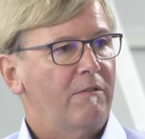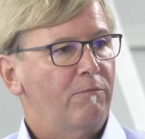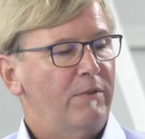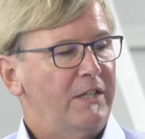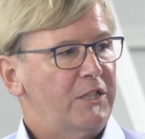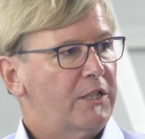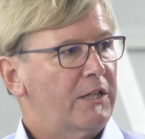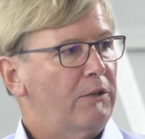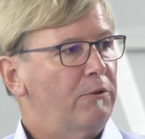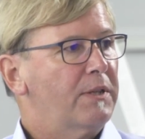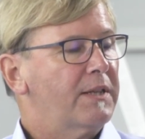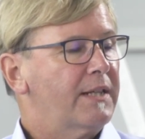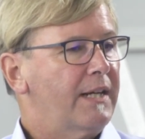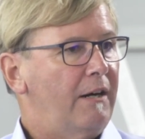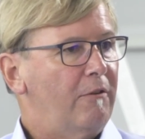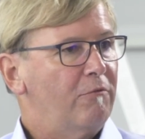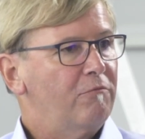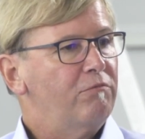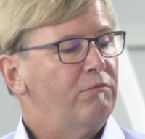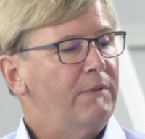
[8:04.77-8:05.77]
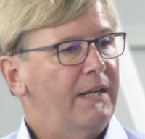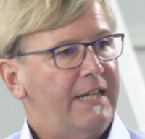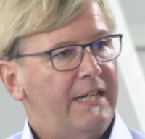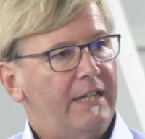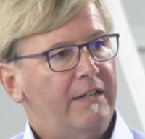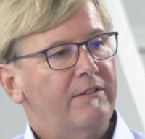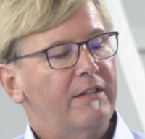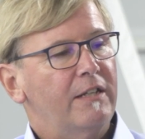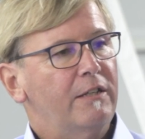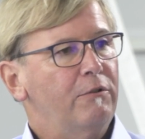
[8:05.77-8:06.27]
which goes down really
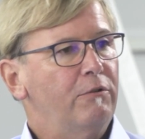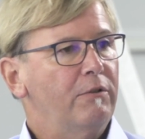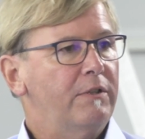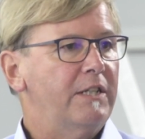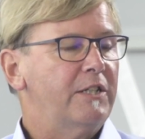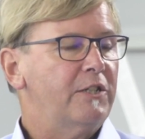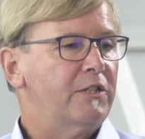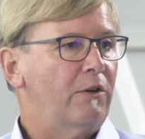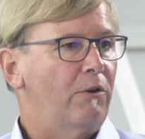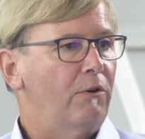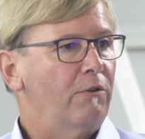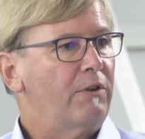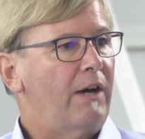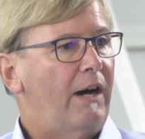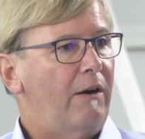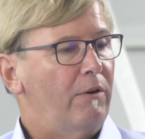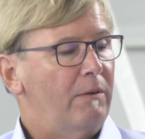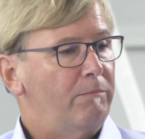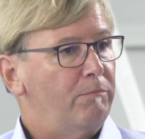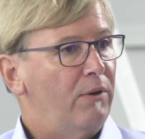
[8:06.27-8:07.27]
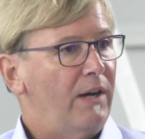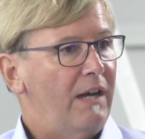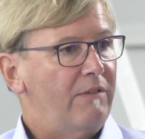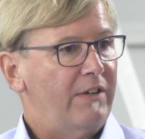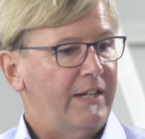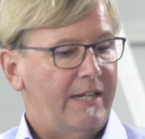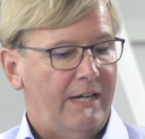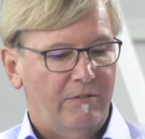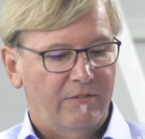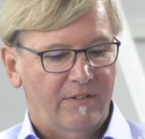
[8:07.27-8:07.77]
in the usage on our
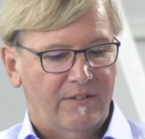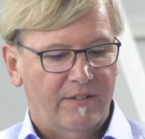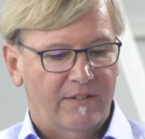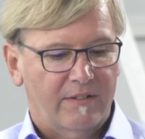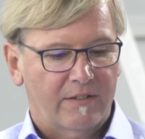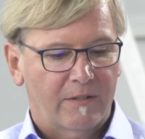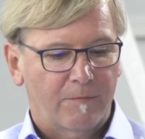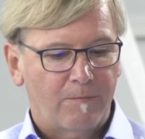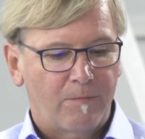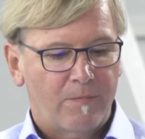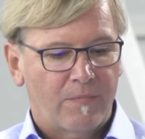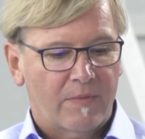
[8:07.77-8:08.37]
private houses.